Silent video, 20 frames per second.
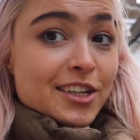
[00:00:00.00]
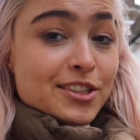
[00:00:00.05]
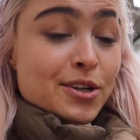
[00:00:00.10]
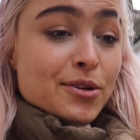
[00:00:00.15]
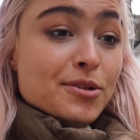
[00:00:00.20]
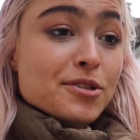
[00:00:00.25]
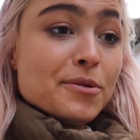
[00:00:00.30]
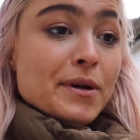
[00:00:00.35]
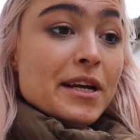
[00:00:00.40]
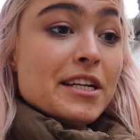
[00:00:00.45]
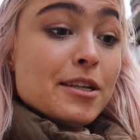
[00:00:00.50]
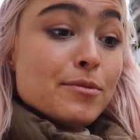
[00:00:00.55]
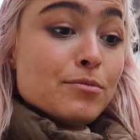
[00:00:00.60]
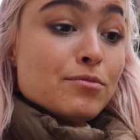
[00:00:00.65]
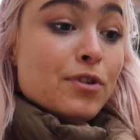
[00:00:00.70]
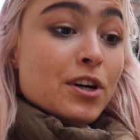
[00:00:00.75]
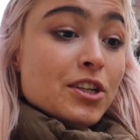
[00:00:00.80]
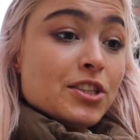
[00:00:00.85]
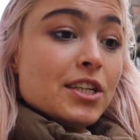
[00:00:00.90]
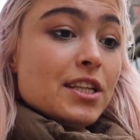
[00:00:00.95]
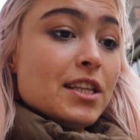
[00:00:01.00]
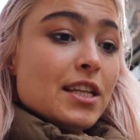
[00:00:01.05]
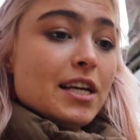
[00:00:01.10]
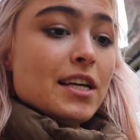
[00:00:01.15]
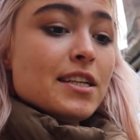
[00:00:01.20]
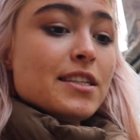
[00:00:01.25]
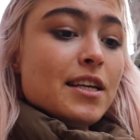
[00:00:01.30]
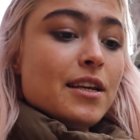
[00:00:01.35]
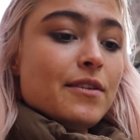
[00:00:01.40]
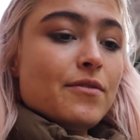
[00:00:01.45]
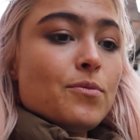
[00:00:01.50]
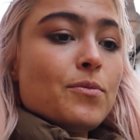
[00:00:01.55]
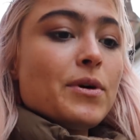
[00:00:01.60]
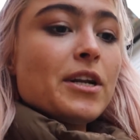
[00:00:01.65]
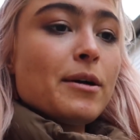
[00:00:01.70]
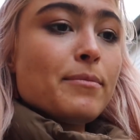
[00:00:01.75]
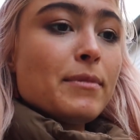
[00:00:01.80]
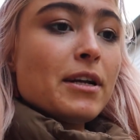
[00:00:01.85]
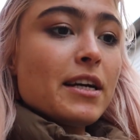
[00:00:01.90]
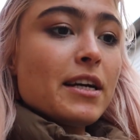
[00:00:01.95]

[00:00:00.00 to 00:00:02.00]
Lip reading: I don't, so I end up rushing things. Even when I'm